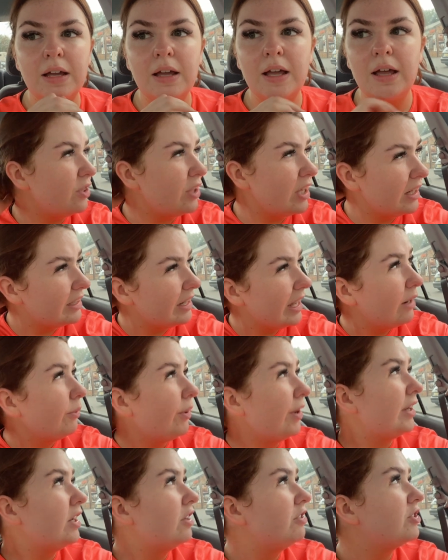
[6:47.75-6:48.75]
I think now what I'm
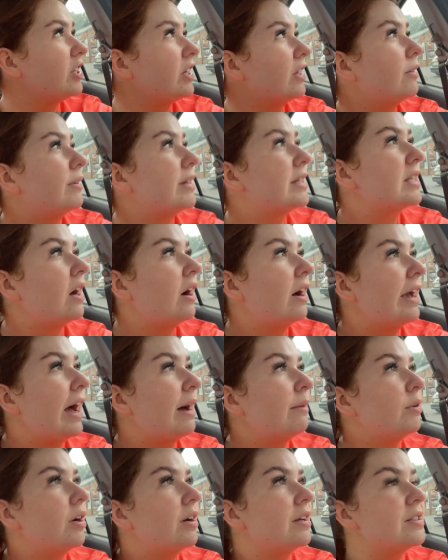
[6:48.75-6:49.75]
going to do is I am
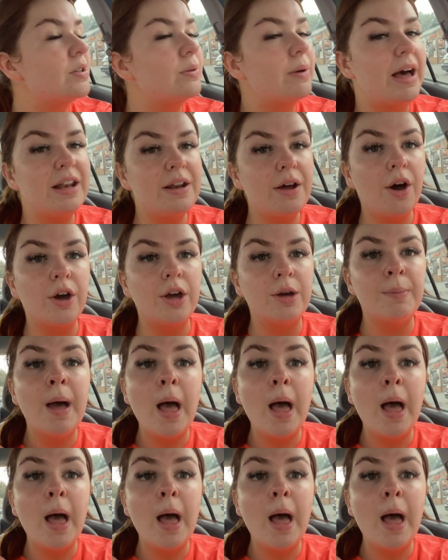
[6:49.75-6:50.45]
going to head home,